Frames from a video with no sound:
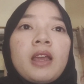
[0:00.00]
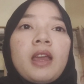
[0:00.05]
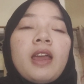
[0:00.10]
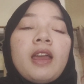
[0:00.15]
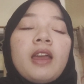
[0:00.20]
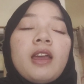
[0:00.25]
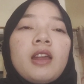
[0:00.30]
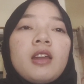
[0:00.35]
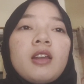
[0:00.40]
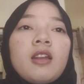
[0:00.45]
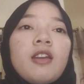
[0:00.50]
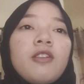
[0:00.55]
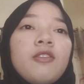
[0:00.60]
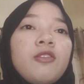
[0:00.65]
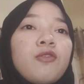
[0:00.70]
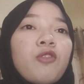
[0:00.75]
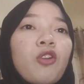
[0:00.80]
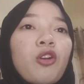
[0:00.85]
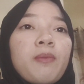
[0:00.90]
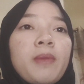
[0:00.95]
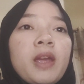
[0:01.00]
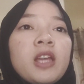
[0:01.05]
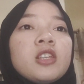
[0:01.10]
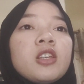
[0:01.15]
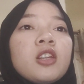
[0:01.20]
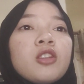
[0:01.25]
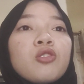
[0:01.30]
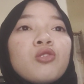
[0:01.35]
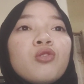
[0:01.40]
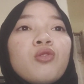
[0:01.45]
and
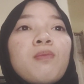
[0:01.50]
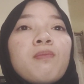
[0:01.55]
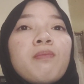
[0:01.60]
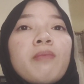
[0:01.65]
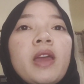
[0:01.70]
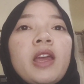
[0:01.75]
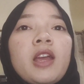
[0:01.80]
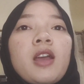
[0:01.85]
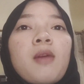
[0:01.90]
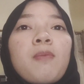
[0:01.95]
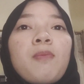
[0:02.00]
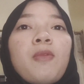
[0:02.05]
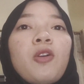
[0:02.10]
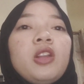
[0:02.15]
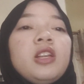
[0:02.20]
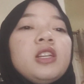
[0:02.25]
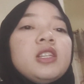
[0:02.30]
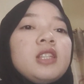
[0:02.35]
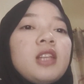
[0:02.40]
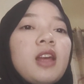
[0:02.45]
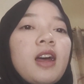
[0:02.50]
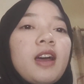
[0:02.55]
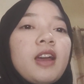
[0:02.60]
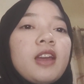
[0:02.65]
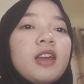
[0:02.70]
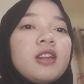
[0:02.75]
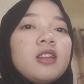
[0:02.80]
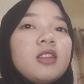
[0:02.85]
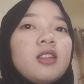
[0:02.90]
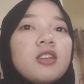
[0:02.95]
information to make
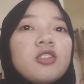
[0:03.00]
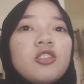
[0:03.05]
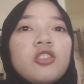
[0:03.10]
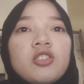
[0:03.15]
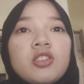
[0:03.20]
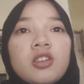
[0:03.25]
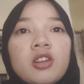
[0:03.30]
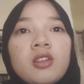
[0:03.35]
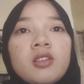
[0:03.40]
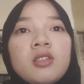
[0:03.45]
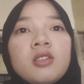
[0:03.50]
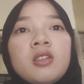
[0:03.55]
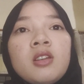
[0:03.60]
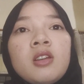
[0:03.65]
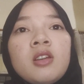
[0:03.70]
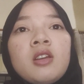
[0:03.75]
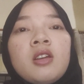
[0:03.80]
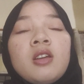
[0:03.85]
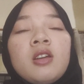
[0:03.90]
policy decision